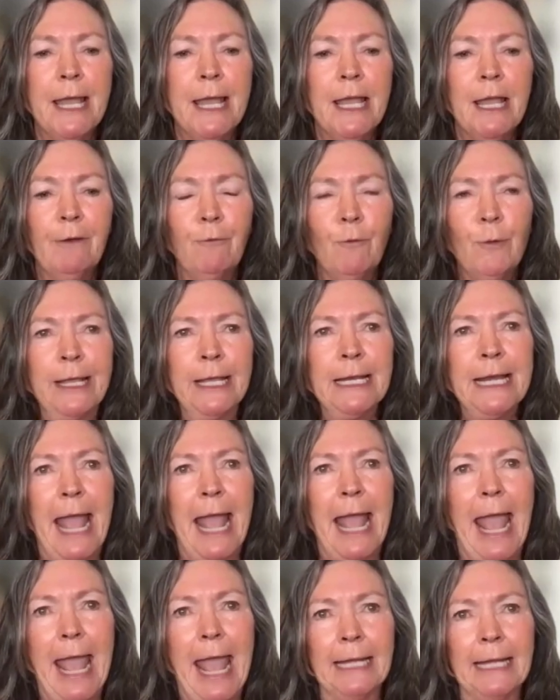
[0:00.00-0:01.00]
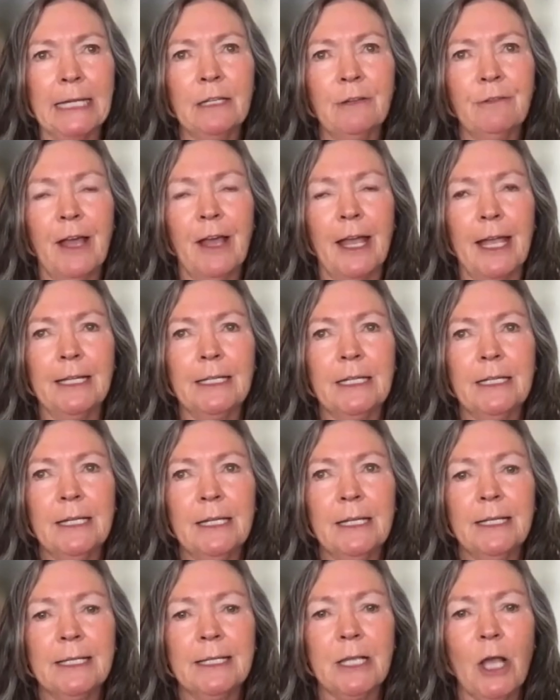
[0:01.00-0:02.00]
If we can activate
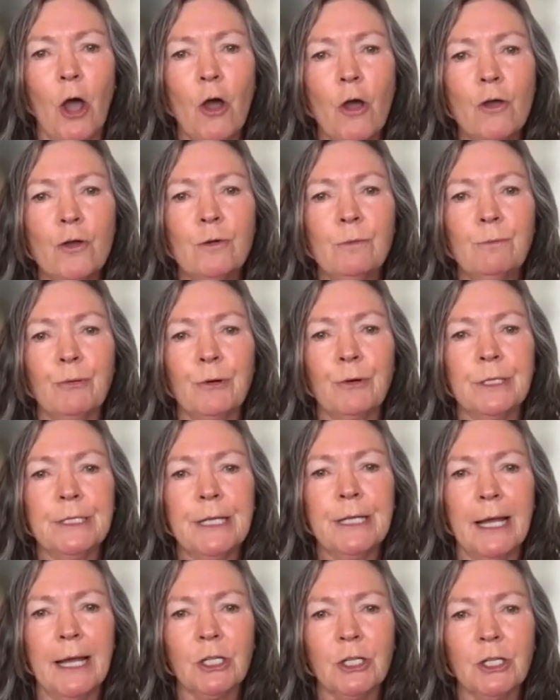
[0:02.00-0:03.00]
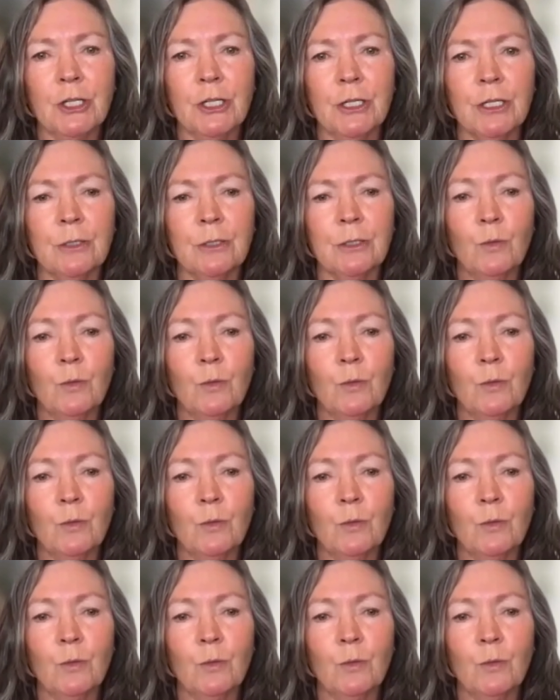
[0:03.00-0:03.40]
its own production,